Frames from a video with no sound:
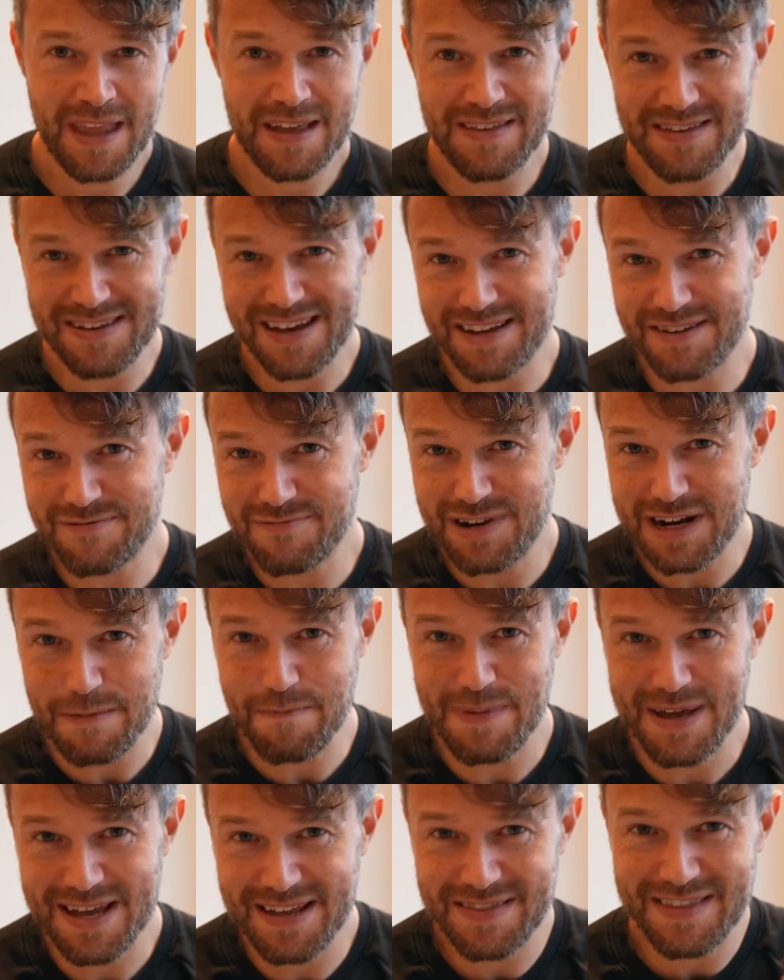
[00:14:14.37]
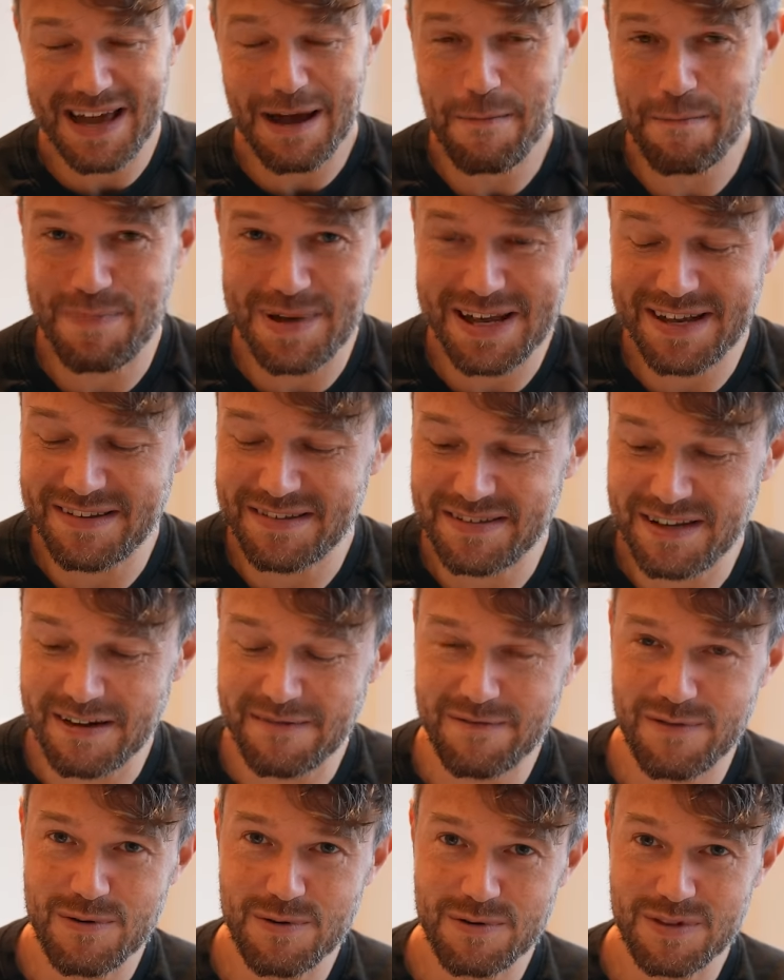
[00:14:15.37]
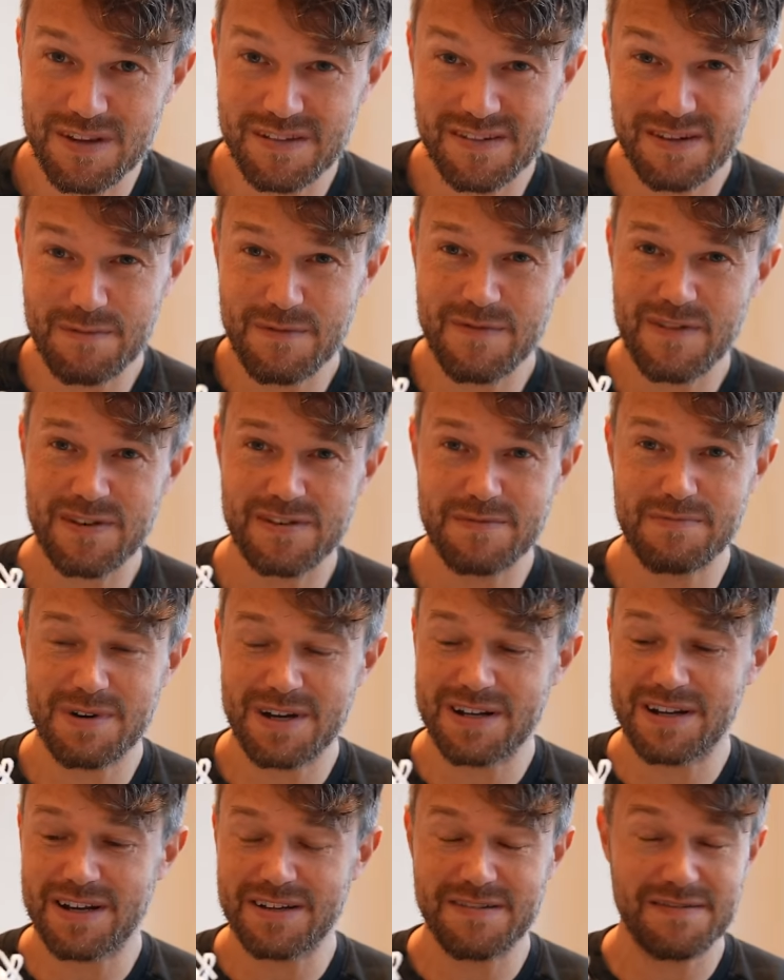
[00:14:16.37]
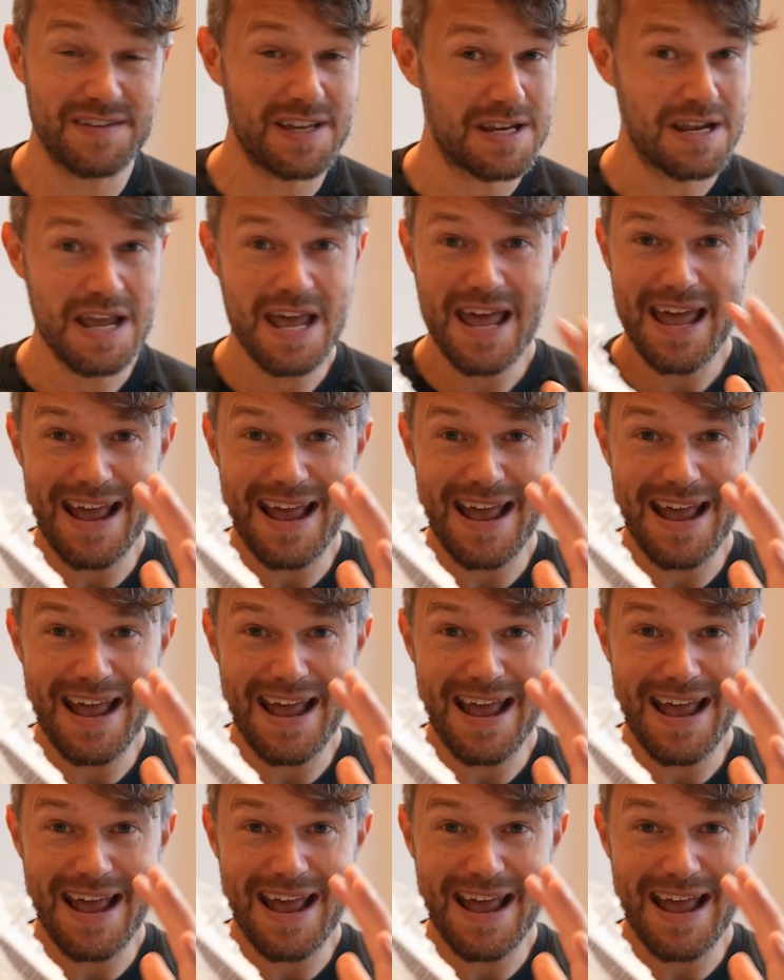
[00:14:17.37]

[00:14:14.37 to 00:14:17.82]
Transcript: And this hasn't really been that big step forward that some of us might like to see.